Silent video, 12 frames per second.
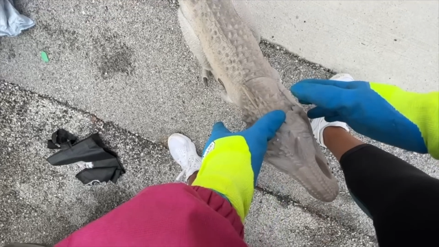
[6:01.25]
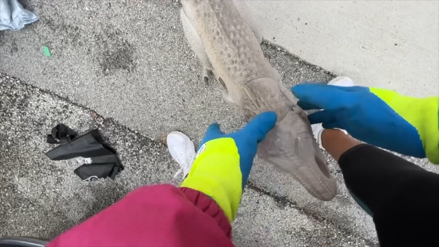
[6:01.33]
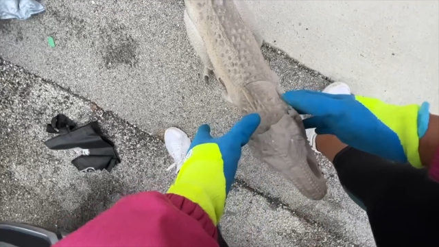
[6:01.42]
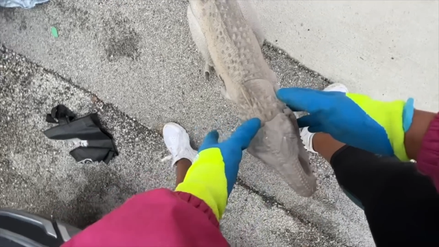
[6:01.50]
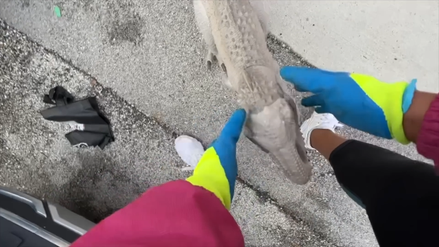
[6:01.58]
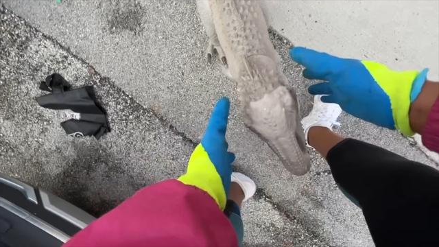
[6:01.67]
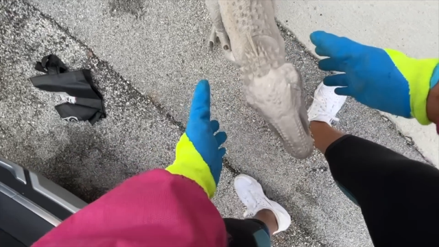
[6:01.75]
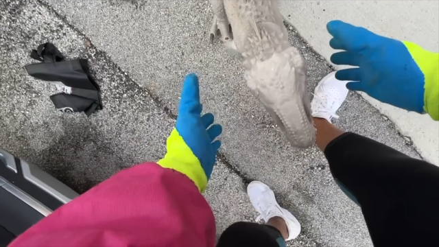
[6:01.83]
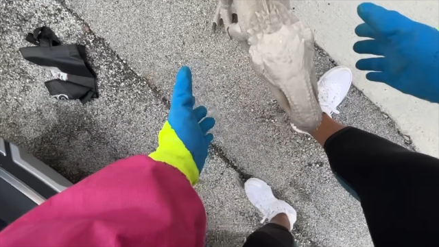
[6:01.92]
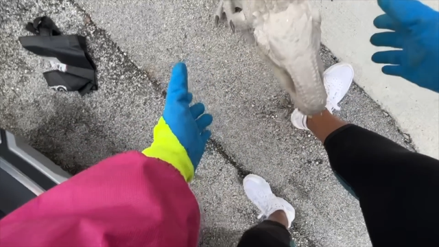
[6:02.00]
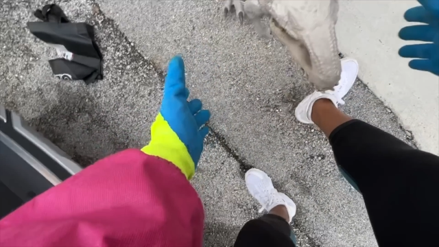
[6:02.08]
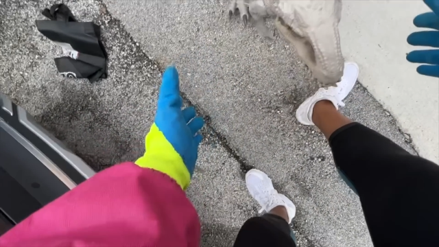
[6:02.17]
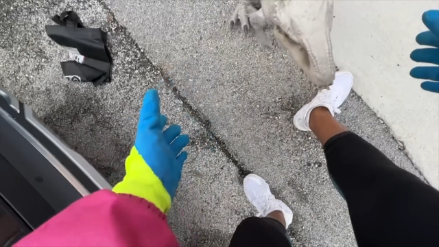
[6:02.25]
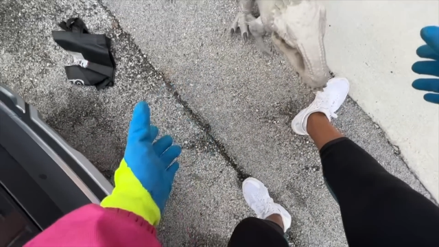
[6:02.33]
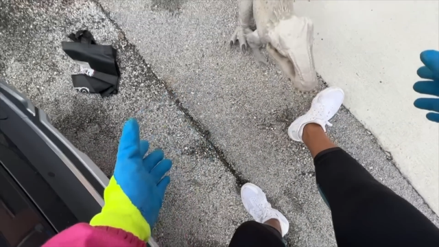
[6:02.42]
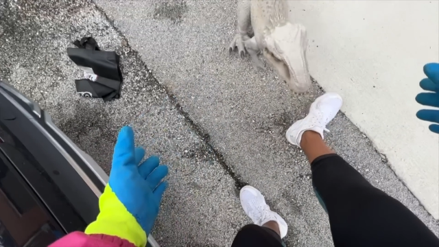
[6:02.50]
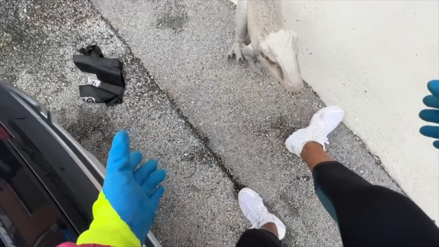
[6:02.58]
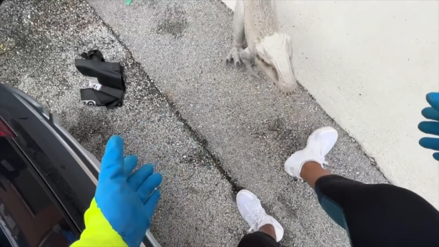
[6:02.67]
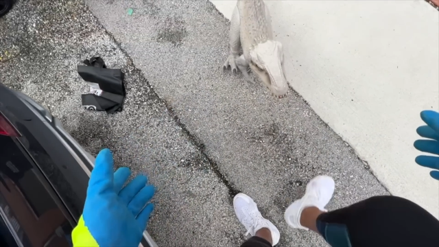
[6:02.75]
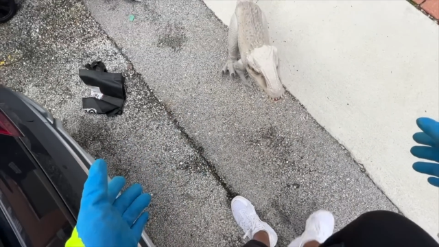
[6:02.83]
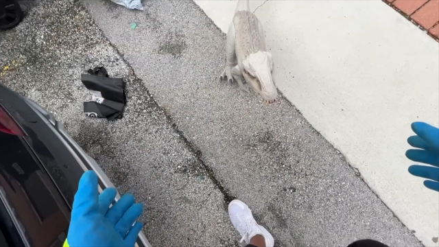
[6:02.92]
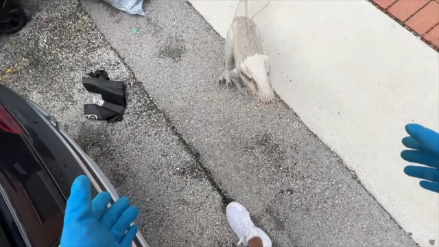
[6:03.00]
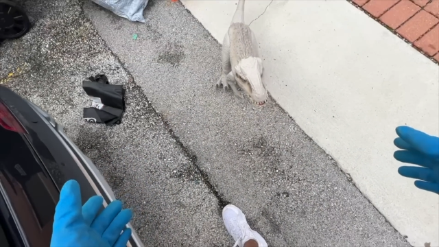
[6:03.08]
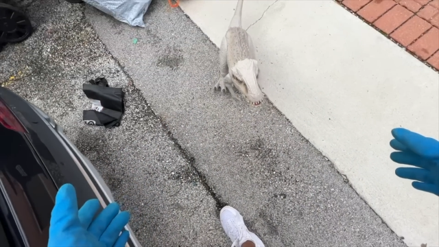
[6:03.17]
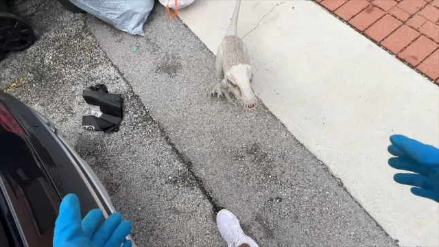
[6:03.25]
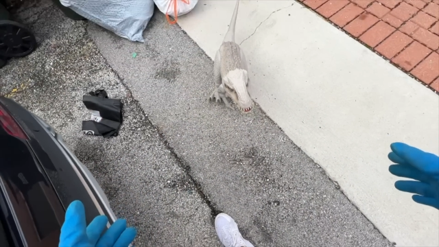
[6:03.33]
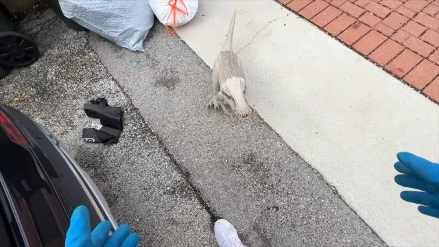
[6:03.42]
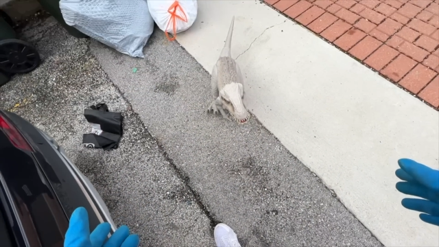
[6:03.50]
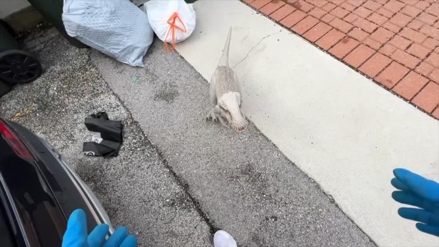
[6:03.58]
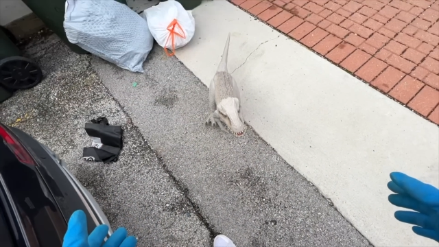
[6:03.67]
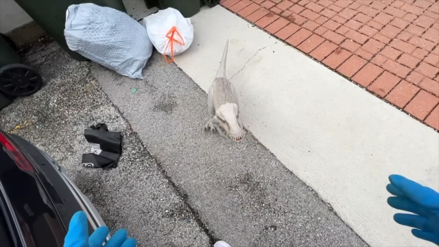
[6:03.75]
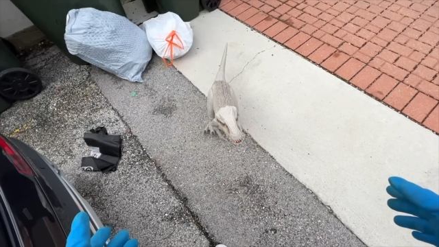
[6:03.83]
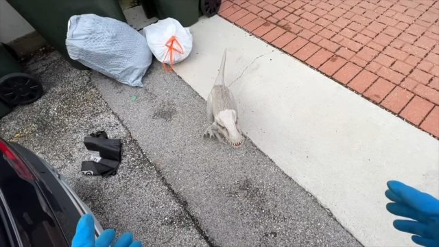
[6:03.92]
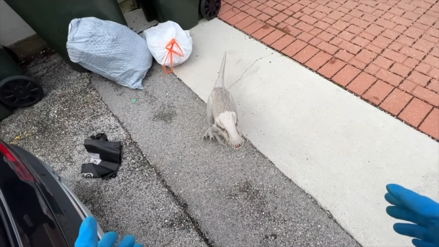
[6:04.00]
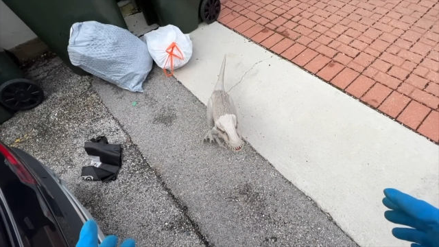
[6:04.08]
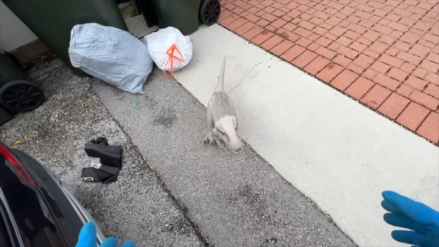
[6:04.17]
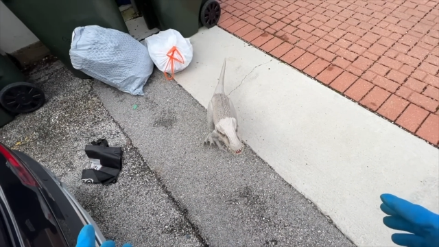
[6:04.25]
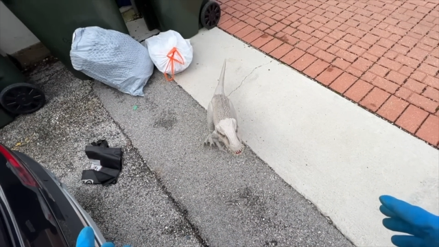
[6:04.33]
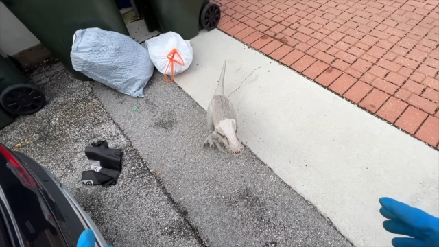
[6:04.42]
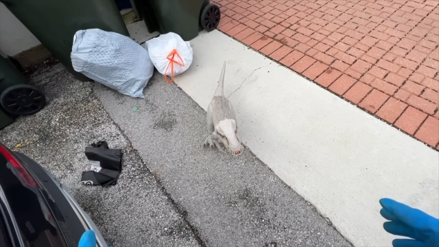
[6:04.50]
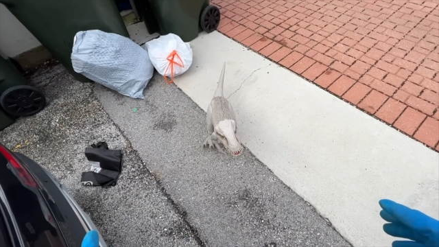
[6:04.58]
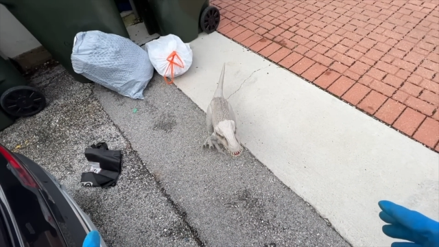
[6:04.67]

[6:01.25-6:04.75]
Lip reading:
Nobody's mouth can be seen.